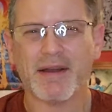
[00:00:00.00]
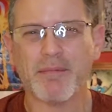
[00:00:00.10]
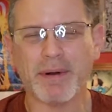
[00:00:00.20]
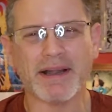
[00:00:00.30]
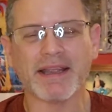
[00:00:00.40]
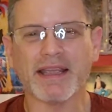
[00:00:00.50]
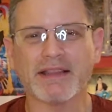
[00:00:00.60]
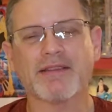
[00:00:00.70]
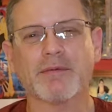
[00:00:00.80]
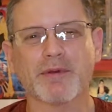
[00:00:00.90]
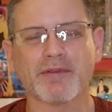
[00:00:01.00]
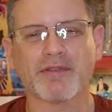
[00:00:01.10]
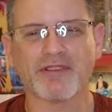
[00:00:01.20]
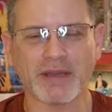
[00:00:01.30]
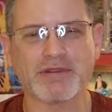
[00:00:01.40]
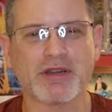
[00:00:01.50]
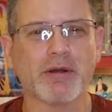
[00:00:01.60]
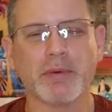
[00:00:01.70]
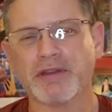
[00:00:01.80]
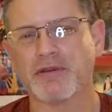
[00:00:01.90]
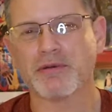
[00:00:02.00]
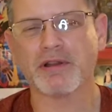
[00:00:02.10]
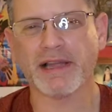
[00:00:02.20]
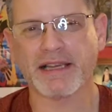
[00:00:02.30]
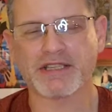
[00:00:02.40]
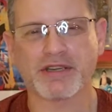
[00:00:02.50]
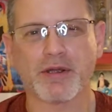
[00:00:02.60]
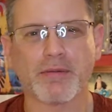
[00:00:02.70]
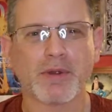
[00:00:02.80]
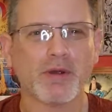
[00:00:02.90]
But it was the same show I went to the last show